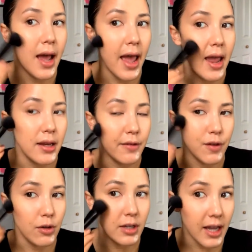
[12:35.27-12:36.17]
and if
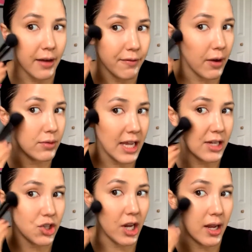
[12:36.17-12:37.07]
you click on
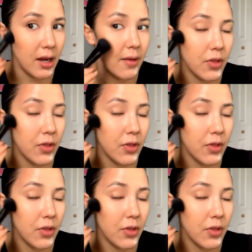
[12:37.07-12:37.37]
foundation,